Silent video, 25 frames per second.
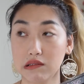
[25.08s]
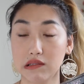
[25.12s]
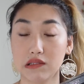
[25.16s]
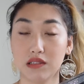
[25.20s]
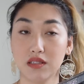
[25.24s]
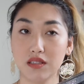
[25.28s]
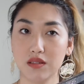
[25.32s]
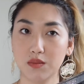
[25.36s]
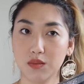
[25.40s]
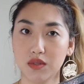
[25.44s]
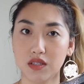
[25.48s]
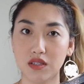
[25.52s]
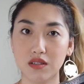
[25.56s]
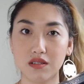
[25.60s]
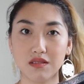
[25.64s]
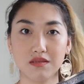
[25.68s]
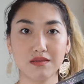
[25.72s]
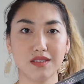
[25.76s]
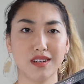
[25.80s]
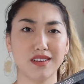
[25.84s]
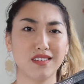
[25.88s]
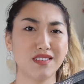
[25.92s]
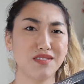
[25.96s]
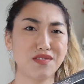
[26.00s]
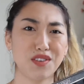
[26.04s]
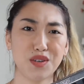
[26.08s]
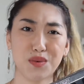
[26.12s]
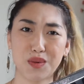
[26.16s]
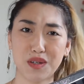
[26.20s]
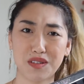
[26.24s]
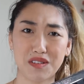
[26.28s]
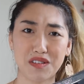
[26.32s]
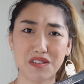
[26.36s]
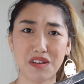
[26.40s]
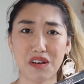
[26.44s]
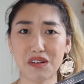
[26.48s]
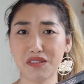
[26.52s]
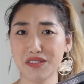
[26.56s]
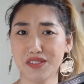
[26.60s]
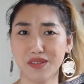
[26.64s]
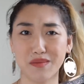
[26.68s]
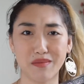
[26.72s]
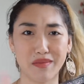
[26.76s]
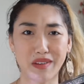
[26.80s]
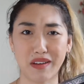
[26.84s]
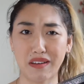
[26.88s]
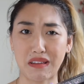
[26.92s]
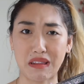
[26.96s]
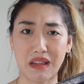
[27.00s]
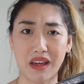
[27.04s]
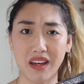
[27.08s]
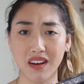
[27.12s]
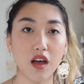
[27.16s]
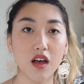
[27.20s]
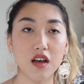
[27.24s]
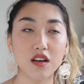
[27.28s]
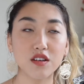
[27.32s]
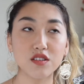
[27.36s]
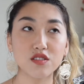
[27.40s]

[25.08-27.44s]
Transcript: this month or a few weeks ago, something like that.